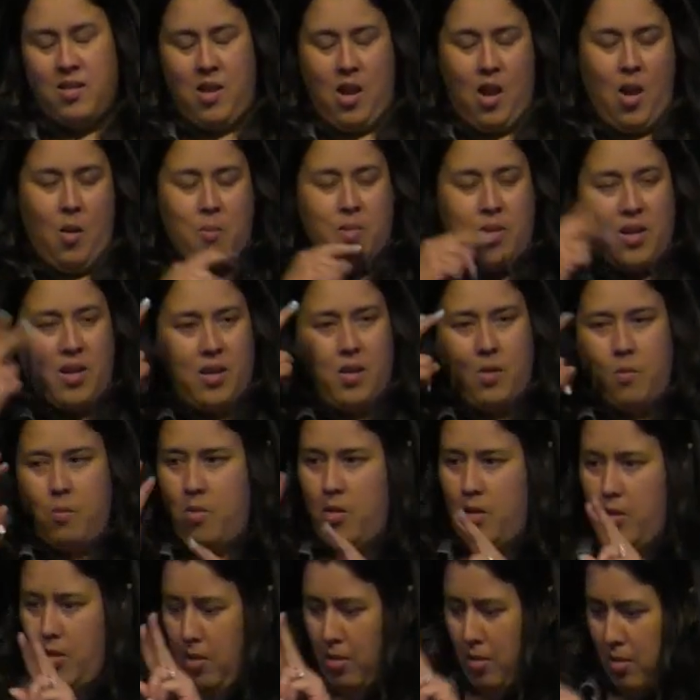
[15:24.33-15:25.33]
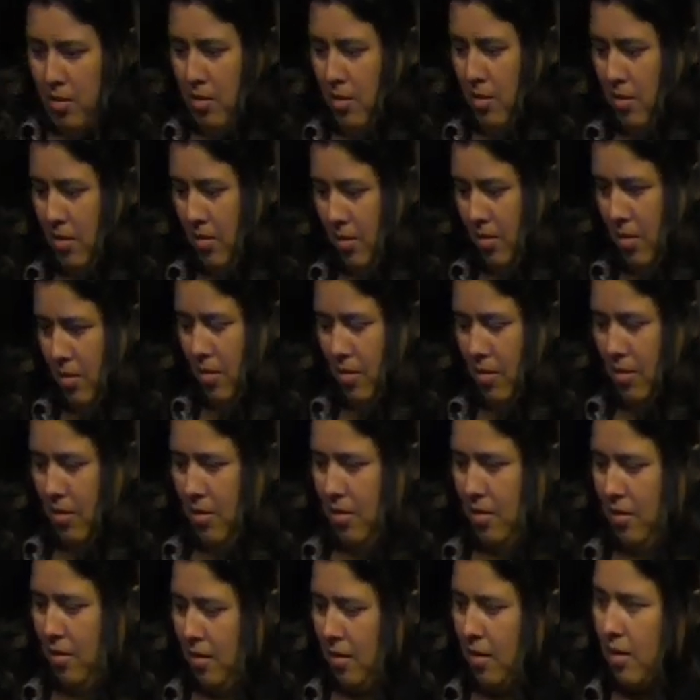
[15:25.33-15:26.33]
touched his hand. Let me see.
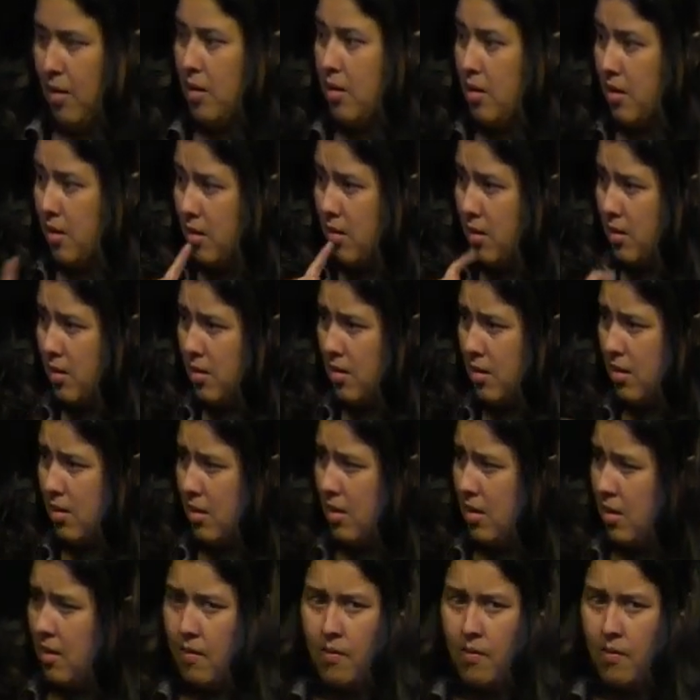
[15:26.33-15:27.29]
Let me see.